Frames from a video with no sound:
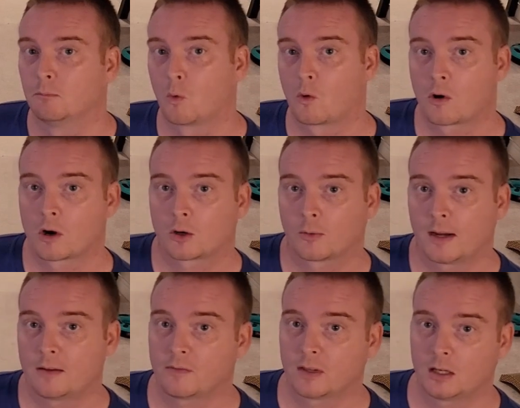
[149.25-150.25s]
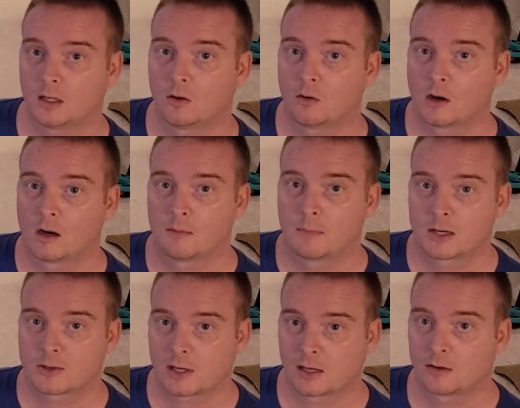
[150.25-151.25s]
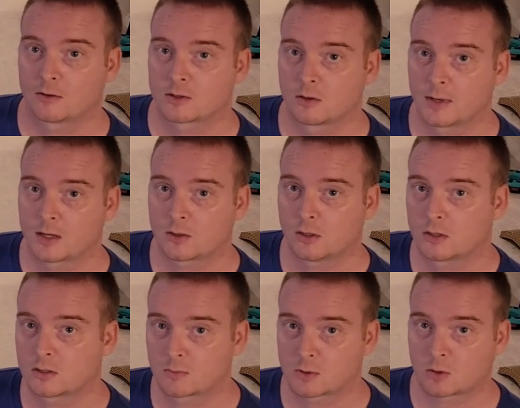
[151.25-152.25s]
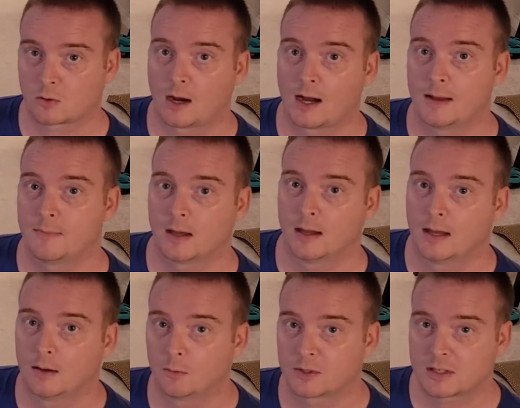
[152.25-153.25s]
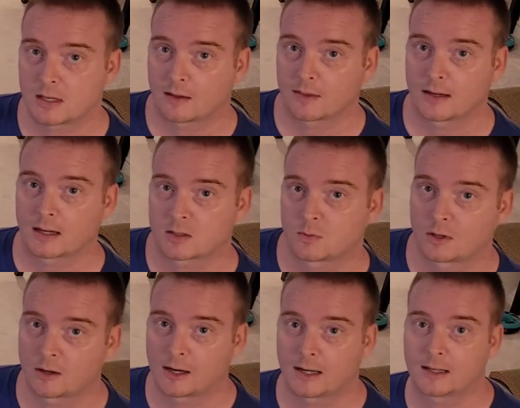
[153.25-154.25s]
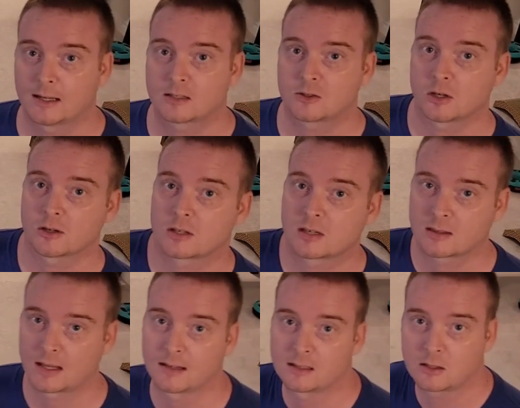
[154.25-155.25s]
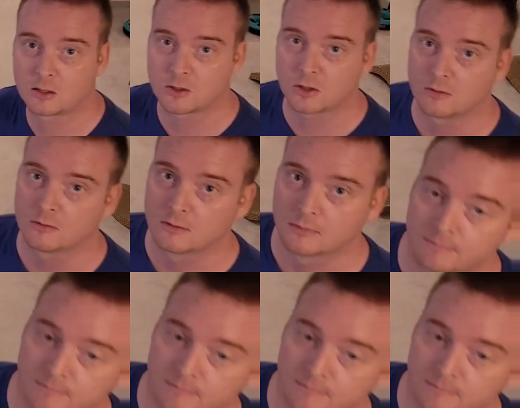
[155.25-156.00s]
More great video on my channel, so make sure you subscribe, and we'll see you on the next one. All right, guys, cheers. Thanks. Good shooting.